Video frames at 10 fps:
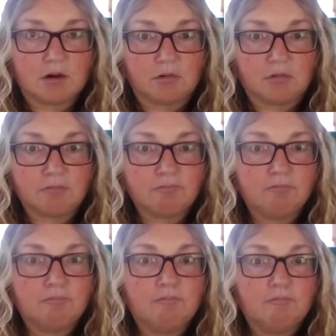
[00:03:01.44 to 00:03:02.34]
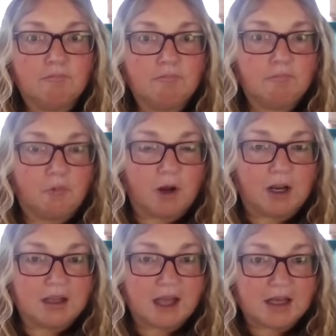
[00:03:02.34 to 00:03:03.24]
So,
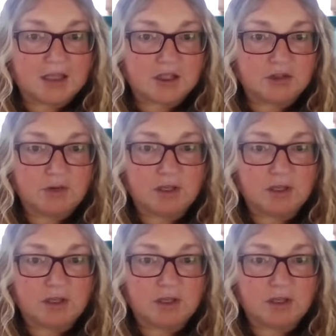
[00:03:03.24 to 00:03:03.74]
what did that